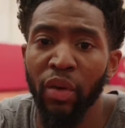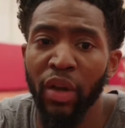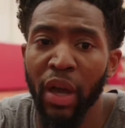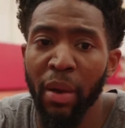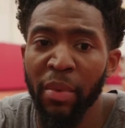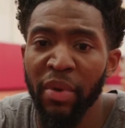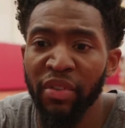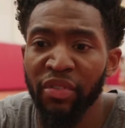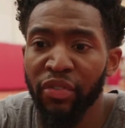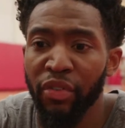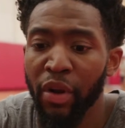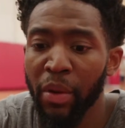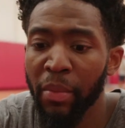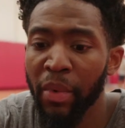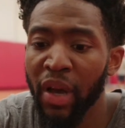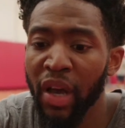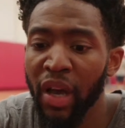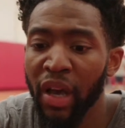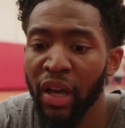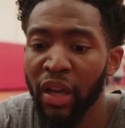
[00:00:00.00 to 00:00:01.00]
Coming from,
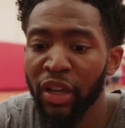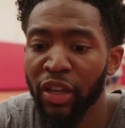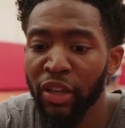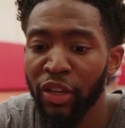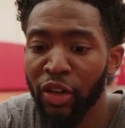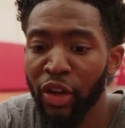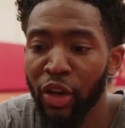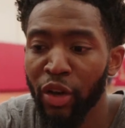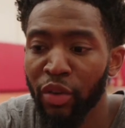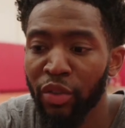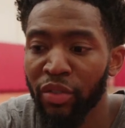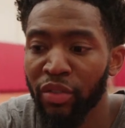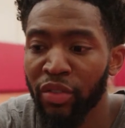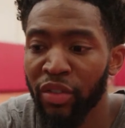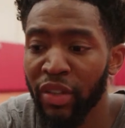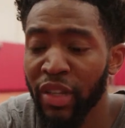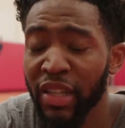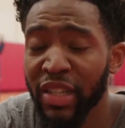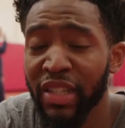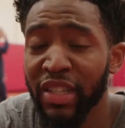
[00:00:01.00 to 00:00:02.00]
uh, you know,
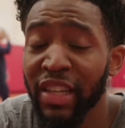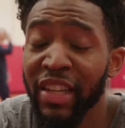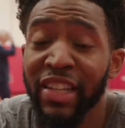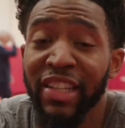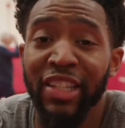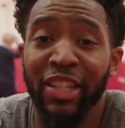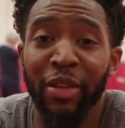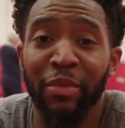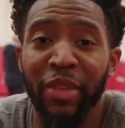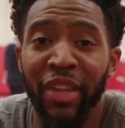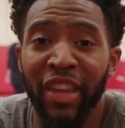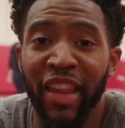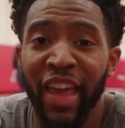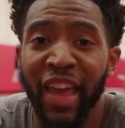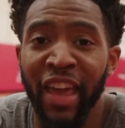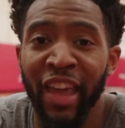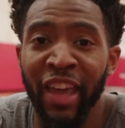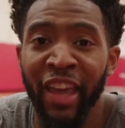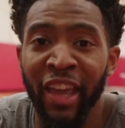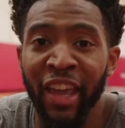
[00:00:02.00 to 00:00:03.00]
this, this is something
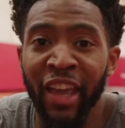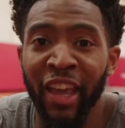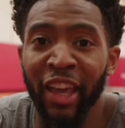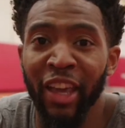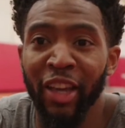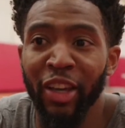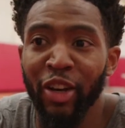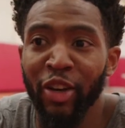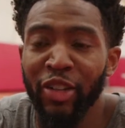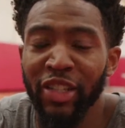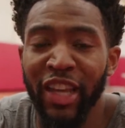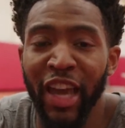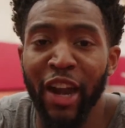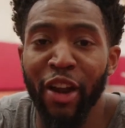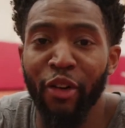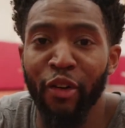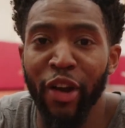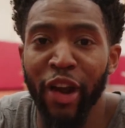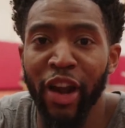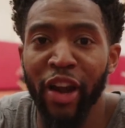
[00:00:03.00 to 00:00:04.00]
that you know, it's kind
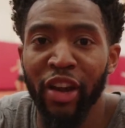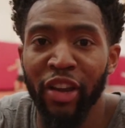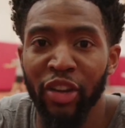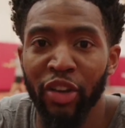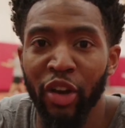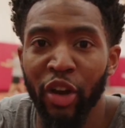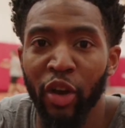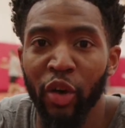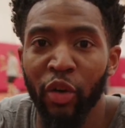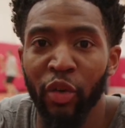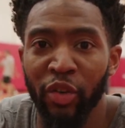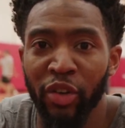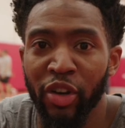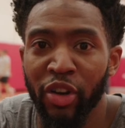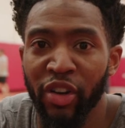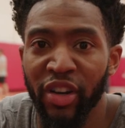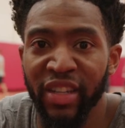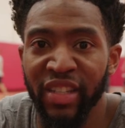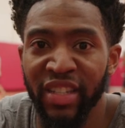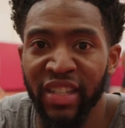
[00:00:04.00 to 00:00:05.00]
of rare. You know,
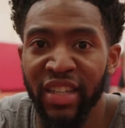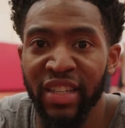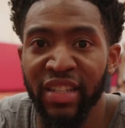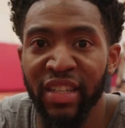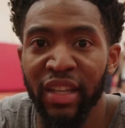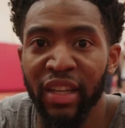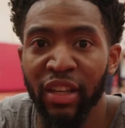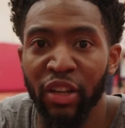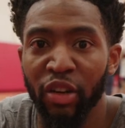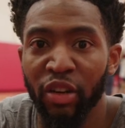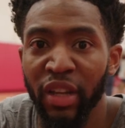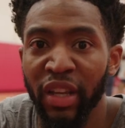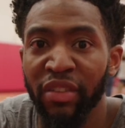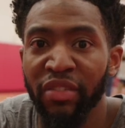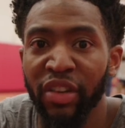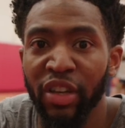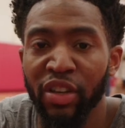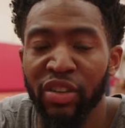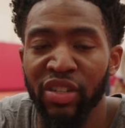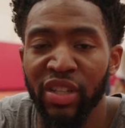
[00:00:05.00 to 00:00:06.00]
during season, you're
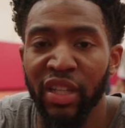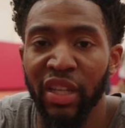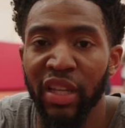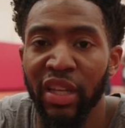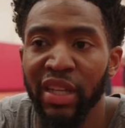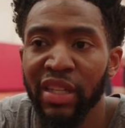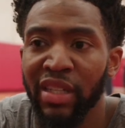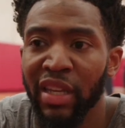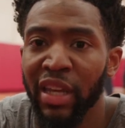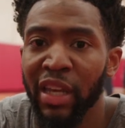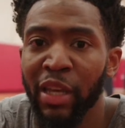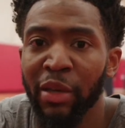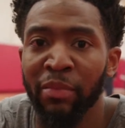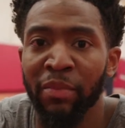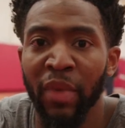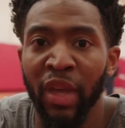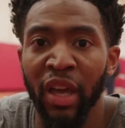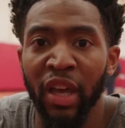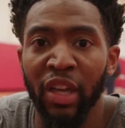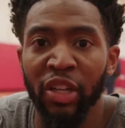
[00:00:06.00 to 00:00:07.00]
leaving your G League team
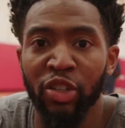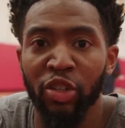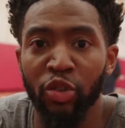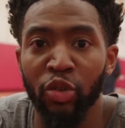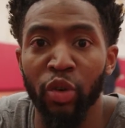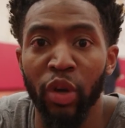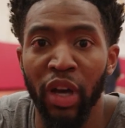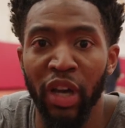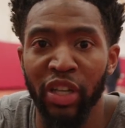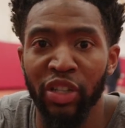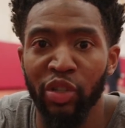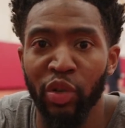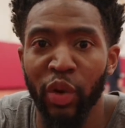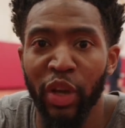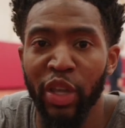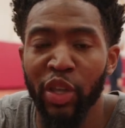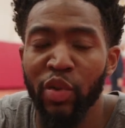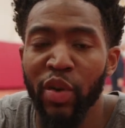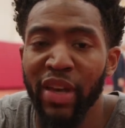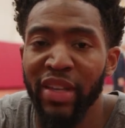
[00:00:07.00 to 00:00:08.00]
to uh,
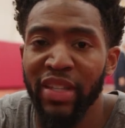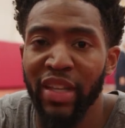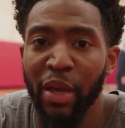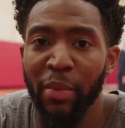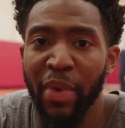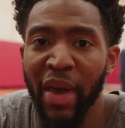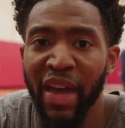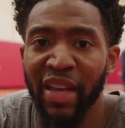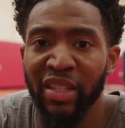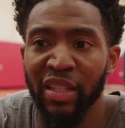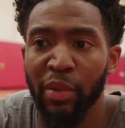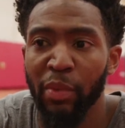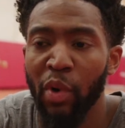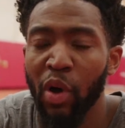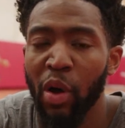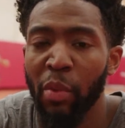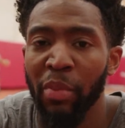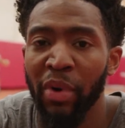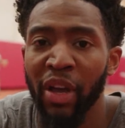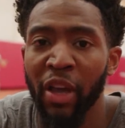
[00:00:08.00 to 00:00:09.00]
join USA
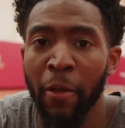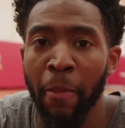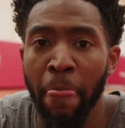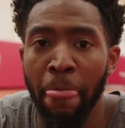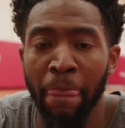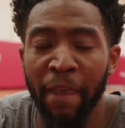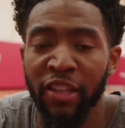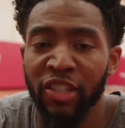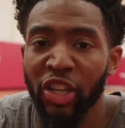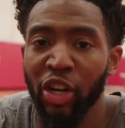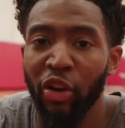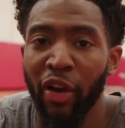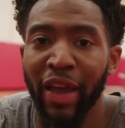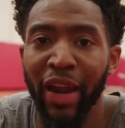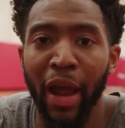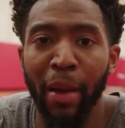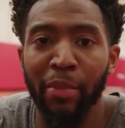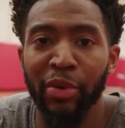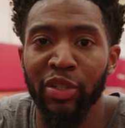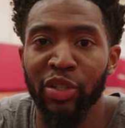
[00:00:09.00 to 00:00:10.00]
Basketball, but it's a
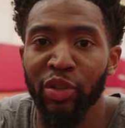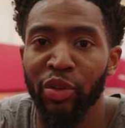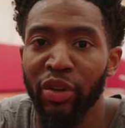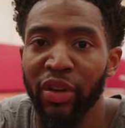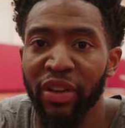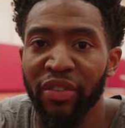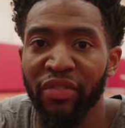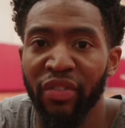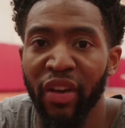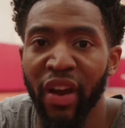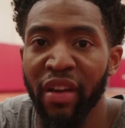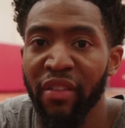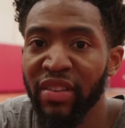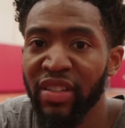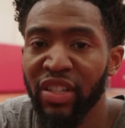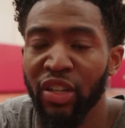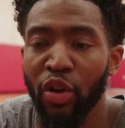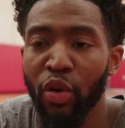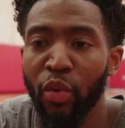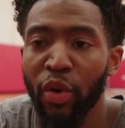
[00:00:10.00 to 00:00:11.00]
great opportunity for every
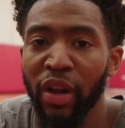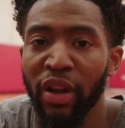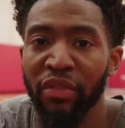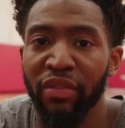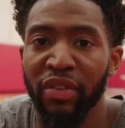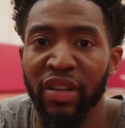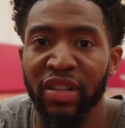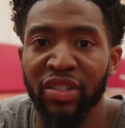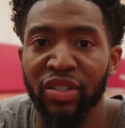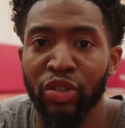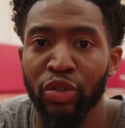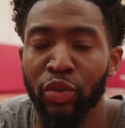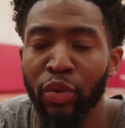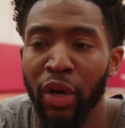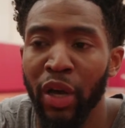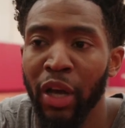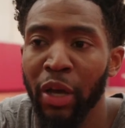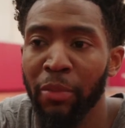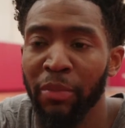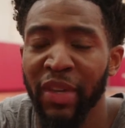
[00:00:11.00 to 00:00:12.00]
single one of us
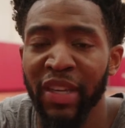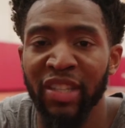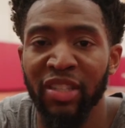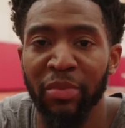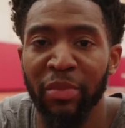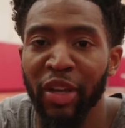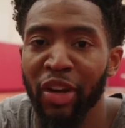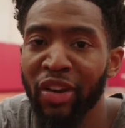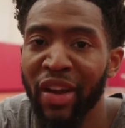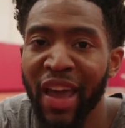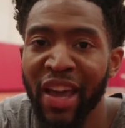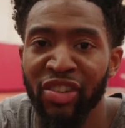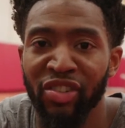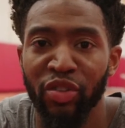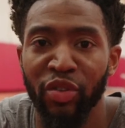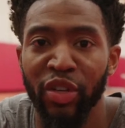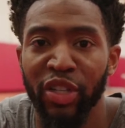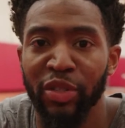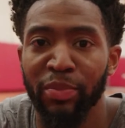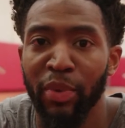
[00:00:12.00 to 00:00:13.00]
to um, get some
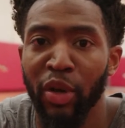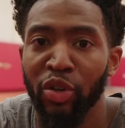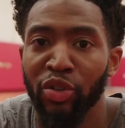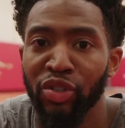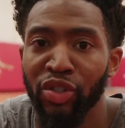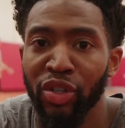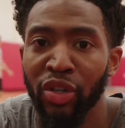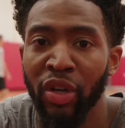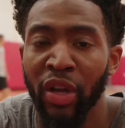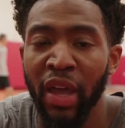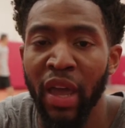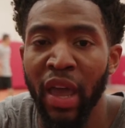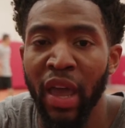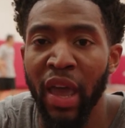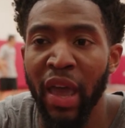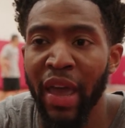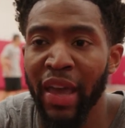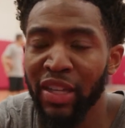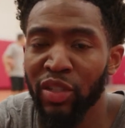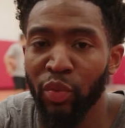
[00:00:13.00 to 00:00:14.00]
international exposure,
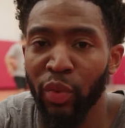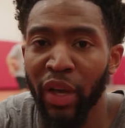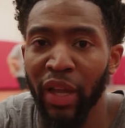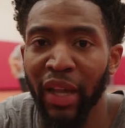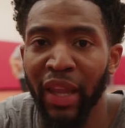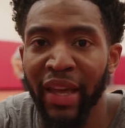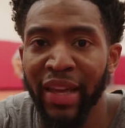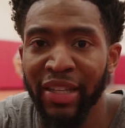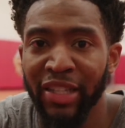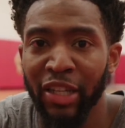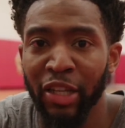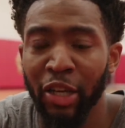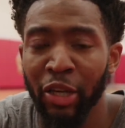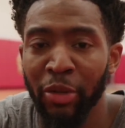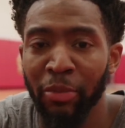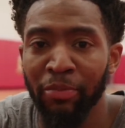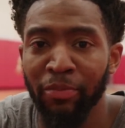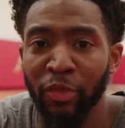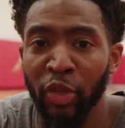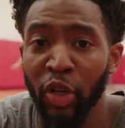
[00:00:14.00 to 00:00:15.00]
as well as
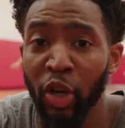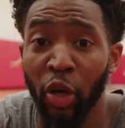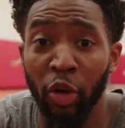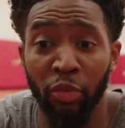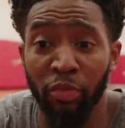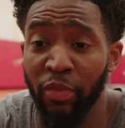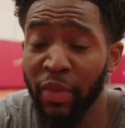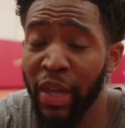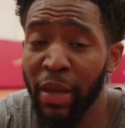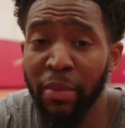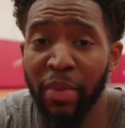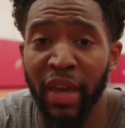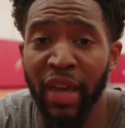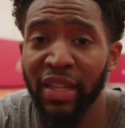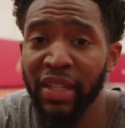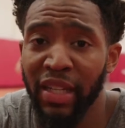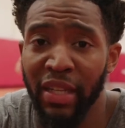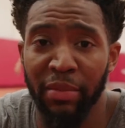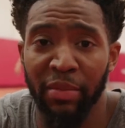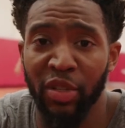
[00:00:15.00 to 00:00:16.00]
um, you know
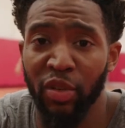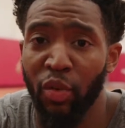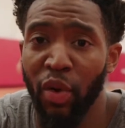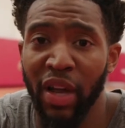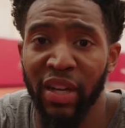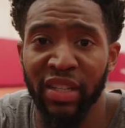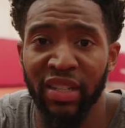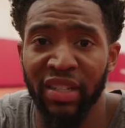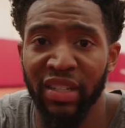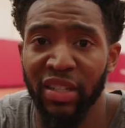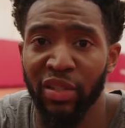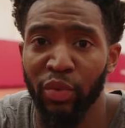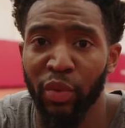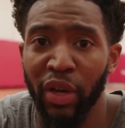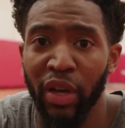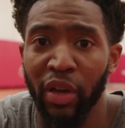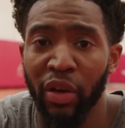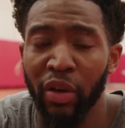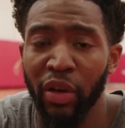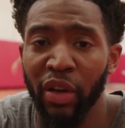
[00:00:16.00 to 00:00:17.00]
NBA teams to watch us as
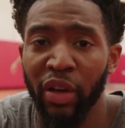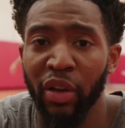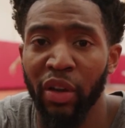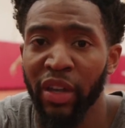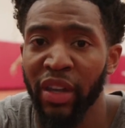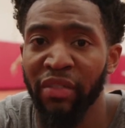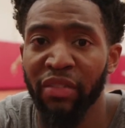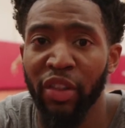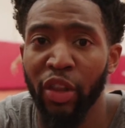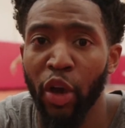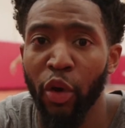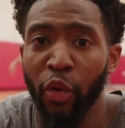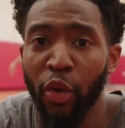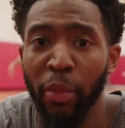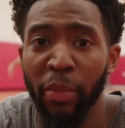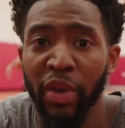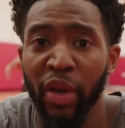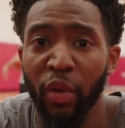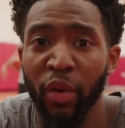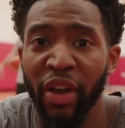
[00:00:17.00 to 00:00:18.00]
well. Uh, even though we'll
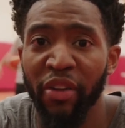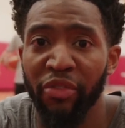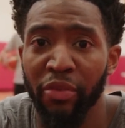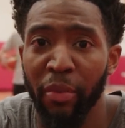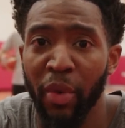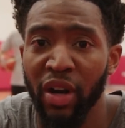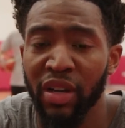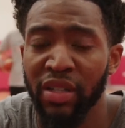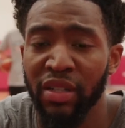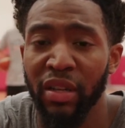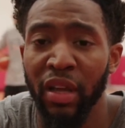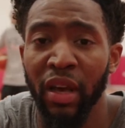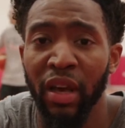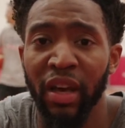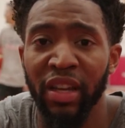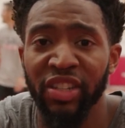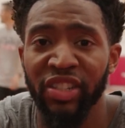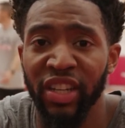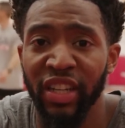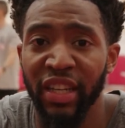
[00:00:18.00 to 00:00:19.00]
be away from our
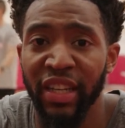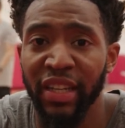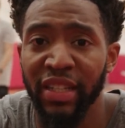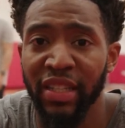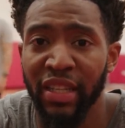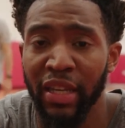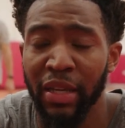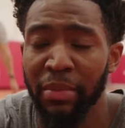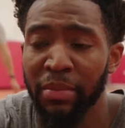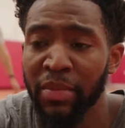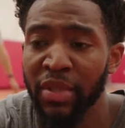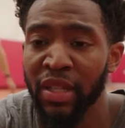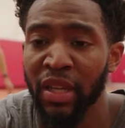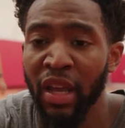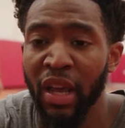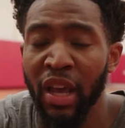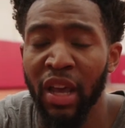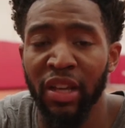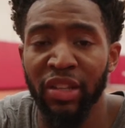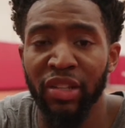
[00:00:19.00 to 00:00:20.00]
uh, G League teams,
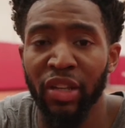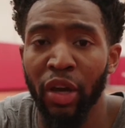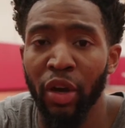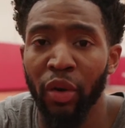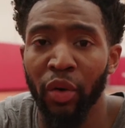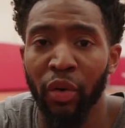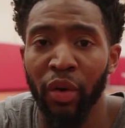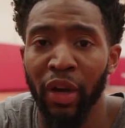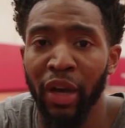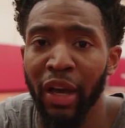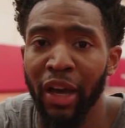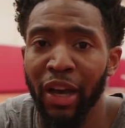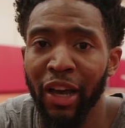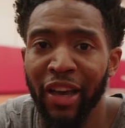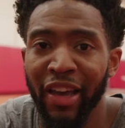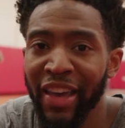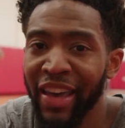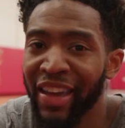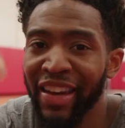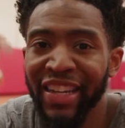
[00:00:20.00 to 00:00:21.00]
so uh,
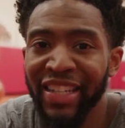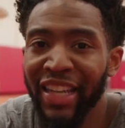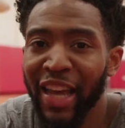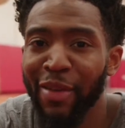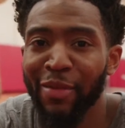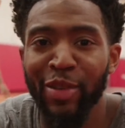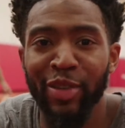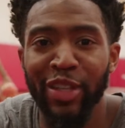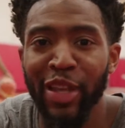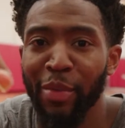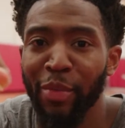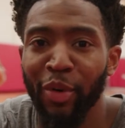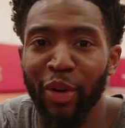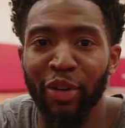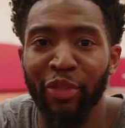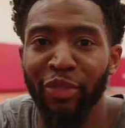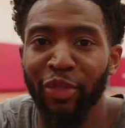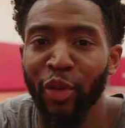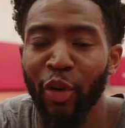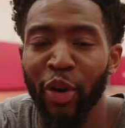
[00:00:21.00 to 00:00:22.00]
anytime you step on
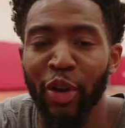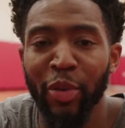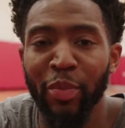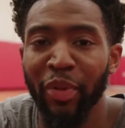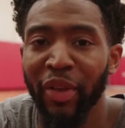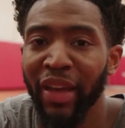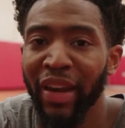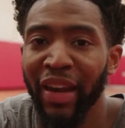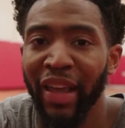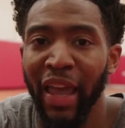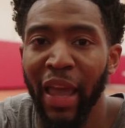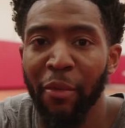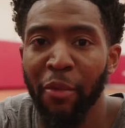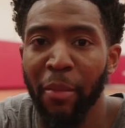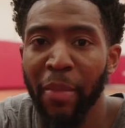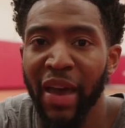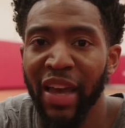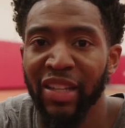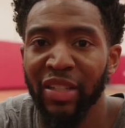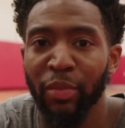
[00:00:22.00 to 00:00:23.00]
the floor, you're playing a game
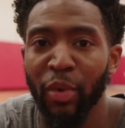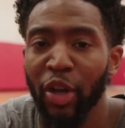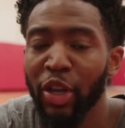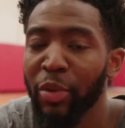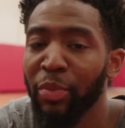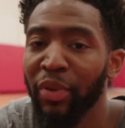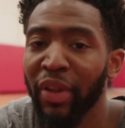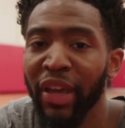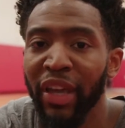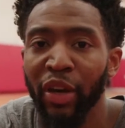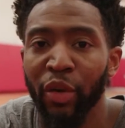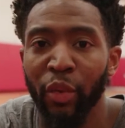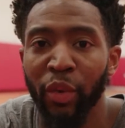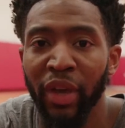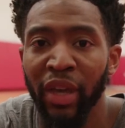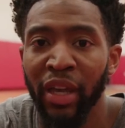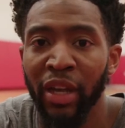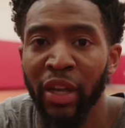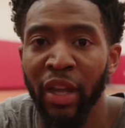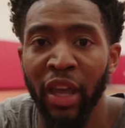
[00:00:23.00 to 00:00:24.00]
of basketball. You're playing to
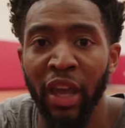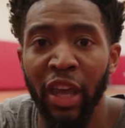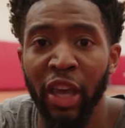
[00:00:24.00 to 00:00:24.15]
win.